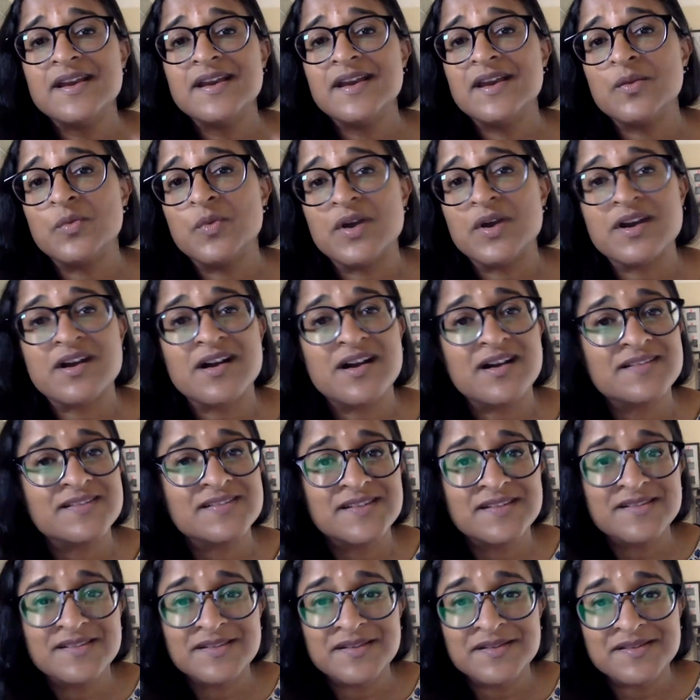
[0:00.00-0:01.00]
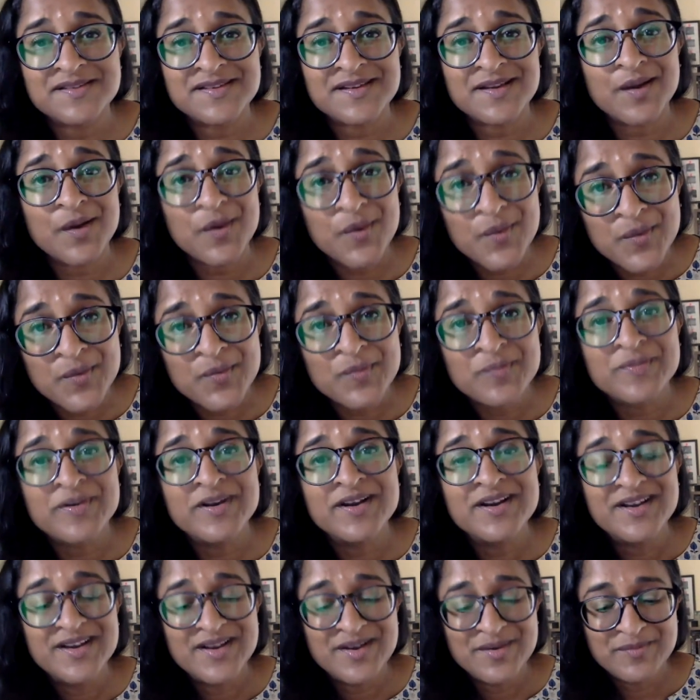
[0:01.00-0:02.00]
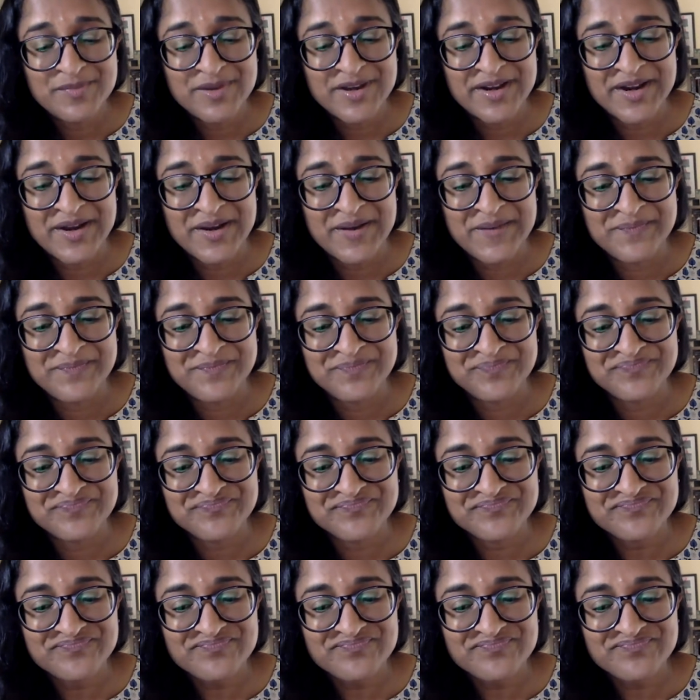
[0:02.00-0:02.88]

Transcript: in what constitutes a home, but um,